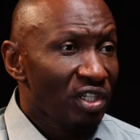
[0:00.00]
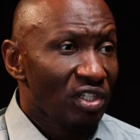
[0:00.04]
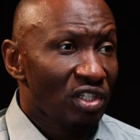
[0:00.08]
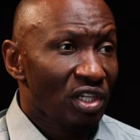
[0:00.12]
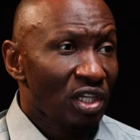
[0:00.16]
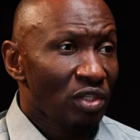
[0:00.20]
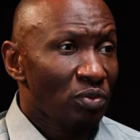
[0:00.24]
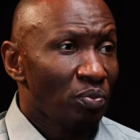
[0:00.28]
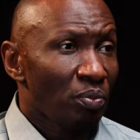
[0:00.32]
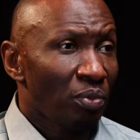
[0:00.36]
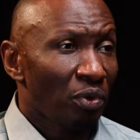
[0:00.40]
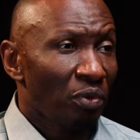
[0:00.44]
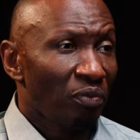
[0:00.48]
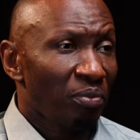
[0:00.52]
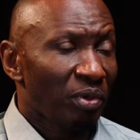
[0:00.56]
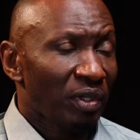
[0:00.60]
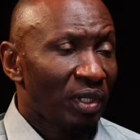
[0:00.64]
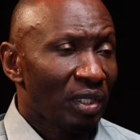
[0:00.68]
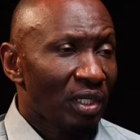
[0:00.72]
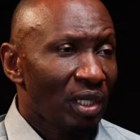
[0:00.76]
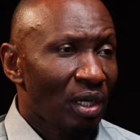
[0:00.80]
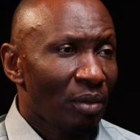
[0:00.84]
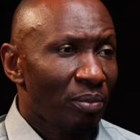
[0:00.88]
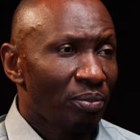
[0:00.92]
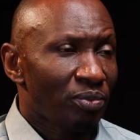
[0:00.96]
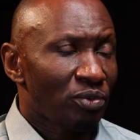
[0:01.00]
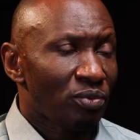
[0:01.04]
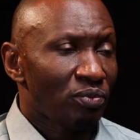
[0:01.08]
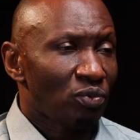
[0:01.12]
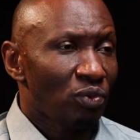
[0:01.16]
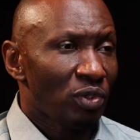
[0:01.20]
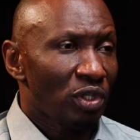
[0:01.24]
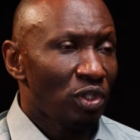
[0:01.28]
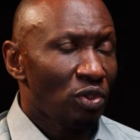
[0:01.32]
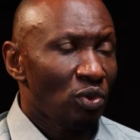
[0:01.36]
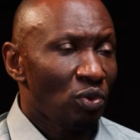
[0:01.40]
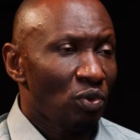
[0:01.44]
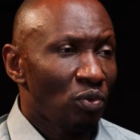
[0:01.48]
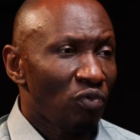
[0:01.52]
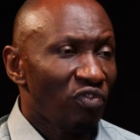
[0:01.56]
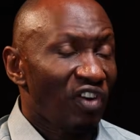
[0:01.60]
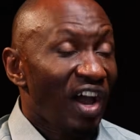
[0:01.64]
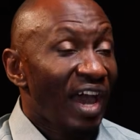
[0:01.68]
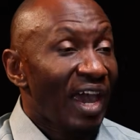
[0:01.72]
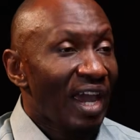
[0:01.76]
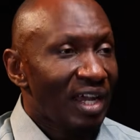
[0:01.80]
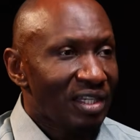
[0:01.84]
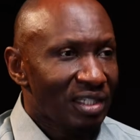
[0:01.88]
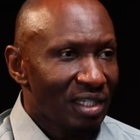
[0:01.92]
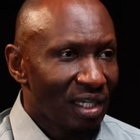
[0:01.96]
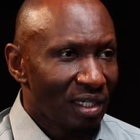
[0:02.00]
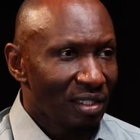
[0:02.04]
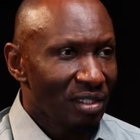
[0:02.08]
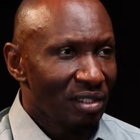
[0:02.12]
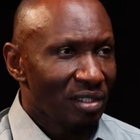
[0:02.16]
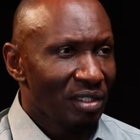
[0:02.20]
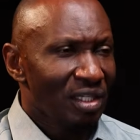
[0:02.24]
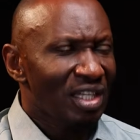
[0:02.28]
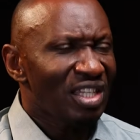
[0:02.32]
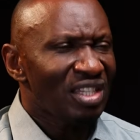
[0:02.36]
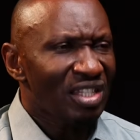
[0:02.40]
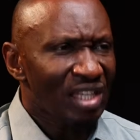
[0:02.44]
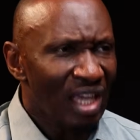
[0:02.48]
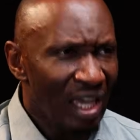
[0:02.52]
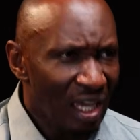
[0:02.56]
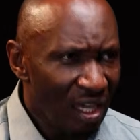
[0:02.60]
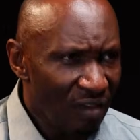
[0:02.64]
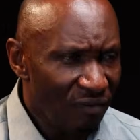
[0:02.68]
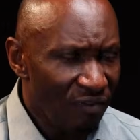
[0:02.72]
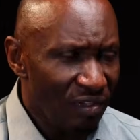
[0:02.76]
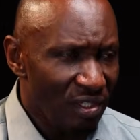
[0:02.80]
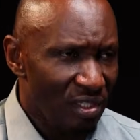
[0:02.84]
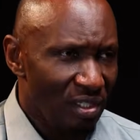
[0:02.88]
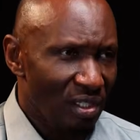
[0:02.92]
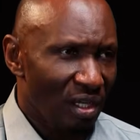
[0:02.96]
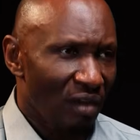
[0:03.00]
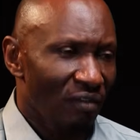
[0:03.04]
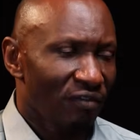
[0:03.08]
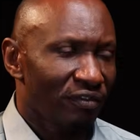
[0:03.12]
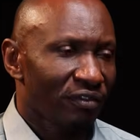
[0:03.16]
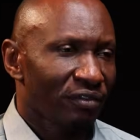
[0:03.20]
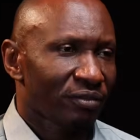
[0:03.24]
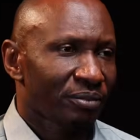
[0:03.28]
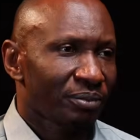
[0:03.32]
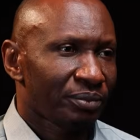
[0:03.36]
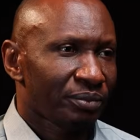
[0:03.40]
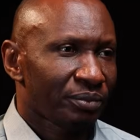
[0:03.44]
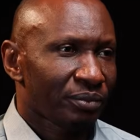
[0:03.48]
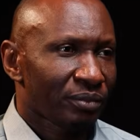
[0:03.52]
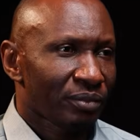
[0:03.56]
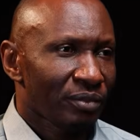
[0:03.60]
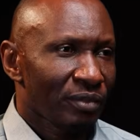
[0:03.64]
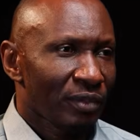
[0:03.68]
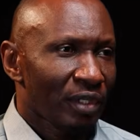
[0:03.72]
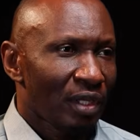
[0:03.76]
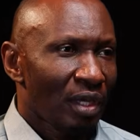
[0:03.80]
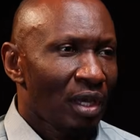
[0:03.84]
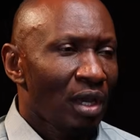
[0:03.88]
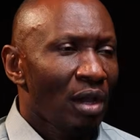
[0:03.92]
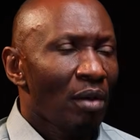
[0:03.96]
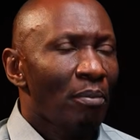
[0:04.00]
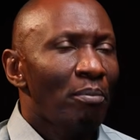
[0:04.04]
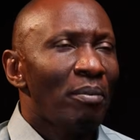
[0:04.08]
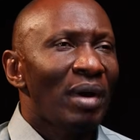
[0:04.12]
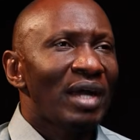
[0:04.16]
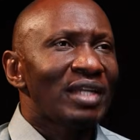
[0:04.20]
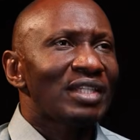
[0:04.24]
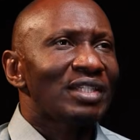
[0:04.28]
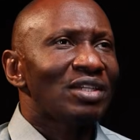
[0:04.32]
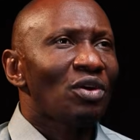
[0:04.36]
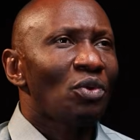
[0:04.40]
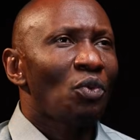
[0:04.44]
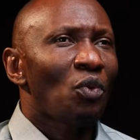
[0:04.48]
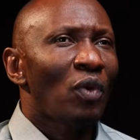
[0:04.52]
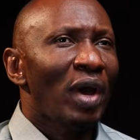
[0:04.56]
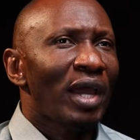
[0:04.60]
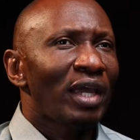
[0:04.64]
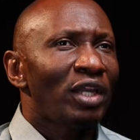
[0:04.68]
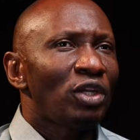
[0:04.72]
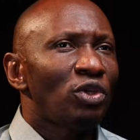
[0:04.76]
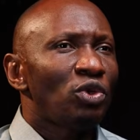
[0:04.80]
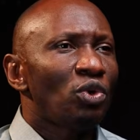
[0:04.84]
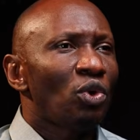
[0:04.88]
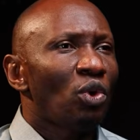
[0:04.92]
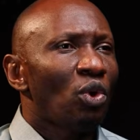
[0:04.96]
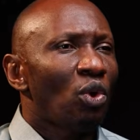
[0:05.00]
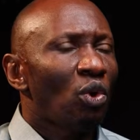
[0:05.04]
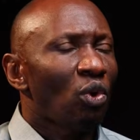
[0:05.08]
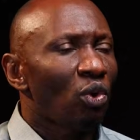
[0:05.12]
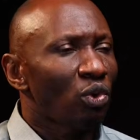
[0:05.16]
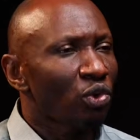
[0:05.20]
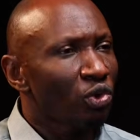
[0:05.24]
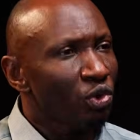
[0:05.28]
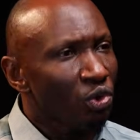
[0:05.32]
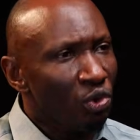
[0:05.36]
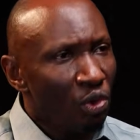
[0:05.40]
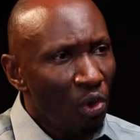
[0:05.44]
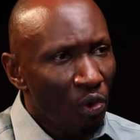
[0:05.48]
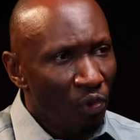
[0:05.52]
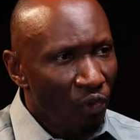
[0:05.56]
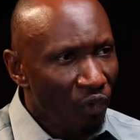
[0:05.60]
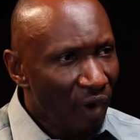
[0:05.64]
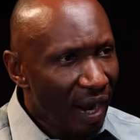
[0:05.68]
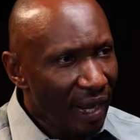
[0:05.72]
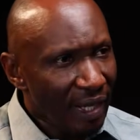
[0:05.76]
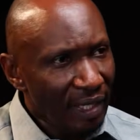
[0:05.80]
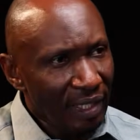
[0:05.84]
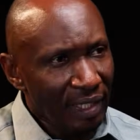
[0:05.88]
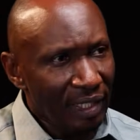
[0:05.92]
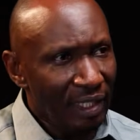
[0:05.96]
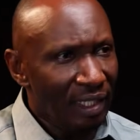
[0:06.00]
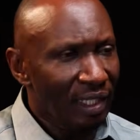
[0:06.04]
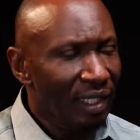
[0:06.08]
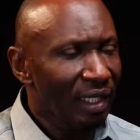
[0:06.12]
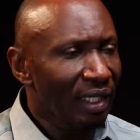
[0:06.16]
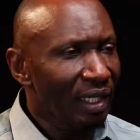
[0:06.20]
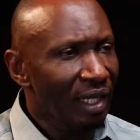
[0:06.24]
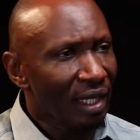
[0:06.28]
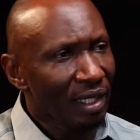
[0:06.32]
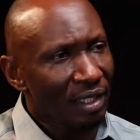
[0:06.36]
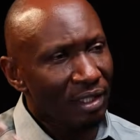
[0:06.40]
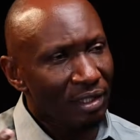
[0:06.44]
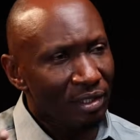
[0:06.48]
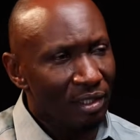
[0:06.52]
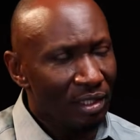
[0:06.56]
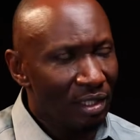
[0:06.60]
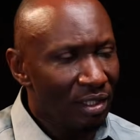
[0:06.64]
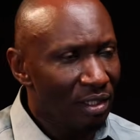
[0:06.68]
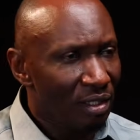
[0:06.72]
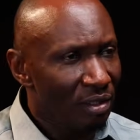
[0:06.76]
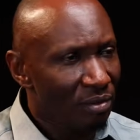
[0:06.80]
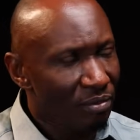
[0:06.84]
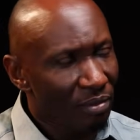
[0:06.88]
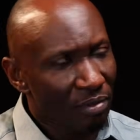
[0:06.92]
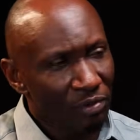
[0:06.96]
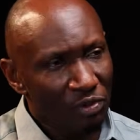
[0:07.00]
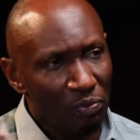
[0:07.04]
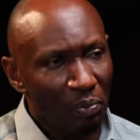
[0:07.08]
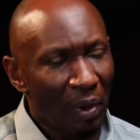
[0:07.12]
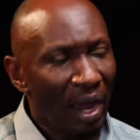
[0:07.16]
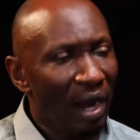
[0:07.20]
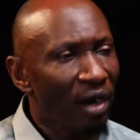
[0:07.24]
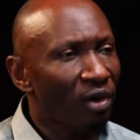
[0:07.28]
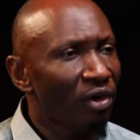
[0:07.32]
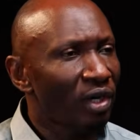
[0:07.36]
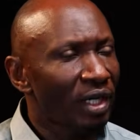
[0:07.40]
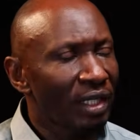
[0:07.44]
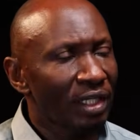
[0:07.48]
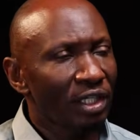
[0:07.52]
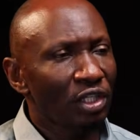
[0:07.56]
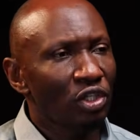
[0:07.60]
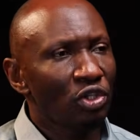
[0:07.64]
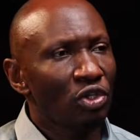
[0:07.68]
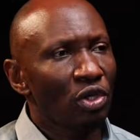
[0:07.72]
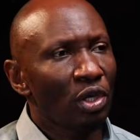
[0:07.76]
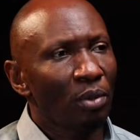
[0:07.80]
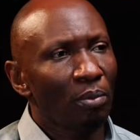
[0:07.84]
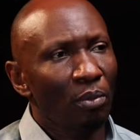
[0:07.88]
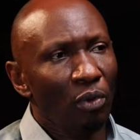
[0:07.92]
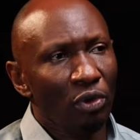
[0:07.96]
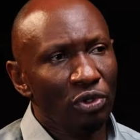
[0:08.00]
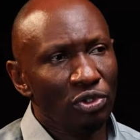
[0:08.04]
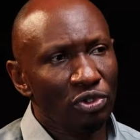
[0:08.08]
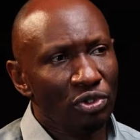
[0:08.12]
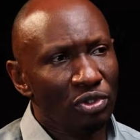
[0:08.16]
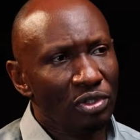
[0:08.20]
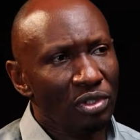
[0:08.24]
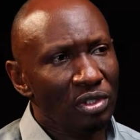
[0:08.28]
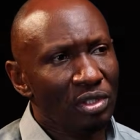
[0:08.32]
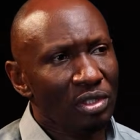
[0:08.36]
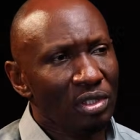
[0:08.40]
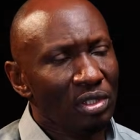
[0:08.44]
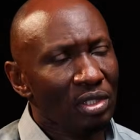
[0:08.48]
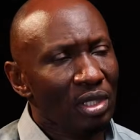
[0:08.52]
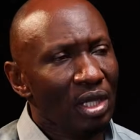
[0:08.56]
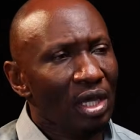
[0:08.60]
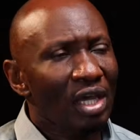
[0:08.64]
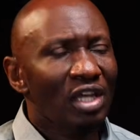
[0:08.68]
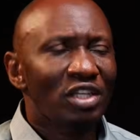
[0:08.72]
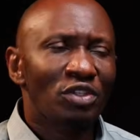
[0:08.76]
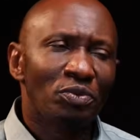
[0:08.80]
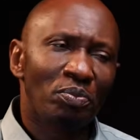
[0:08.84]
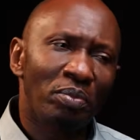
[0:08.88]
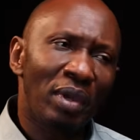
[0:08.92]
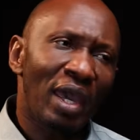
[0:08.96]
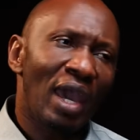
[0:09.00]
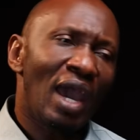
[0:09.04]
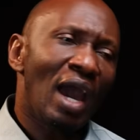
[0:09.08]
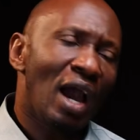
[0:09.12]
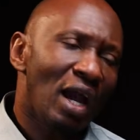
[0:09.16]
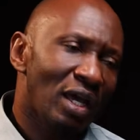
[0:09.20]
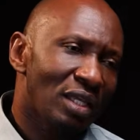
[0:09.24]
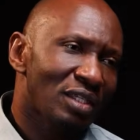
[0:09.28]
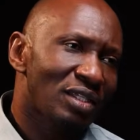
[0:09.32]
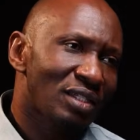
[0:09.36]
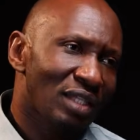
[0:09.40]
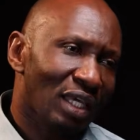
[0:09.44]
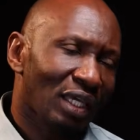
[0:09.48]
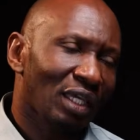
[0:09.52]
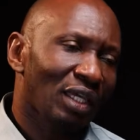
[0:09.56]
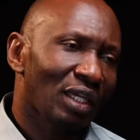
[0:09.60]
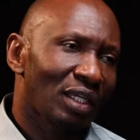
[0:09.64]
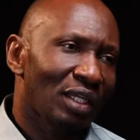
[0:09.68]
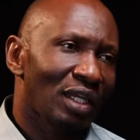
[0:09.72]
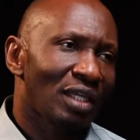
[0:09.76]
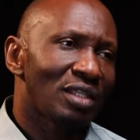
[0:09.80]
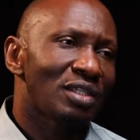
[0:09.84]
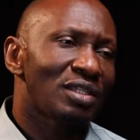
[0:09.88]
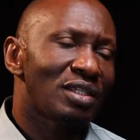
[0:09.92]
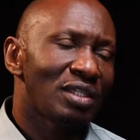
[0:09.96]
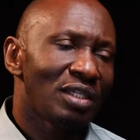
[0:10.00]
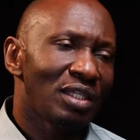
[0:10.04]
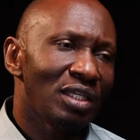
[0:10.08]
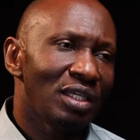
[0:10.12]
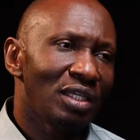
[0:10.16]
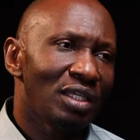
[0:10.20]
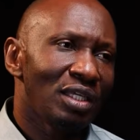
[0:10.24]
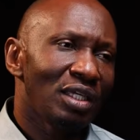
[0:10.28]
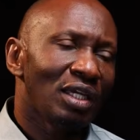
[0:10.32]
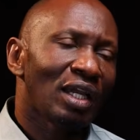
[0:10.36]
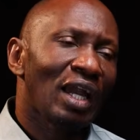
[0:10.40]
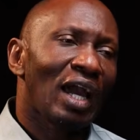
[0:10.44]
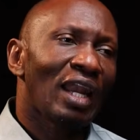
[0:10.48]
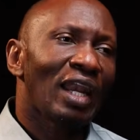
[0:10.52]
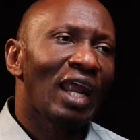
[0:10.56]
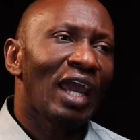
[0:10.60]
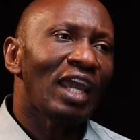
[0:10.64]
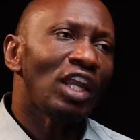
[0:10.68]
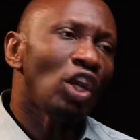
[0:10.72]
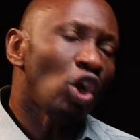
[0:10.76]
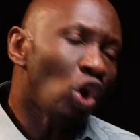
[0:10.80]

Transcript: has just broken up with you via text. It's heavy stuff. But while you're, riling and spiraling in your emotions, spare a second and see, can I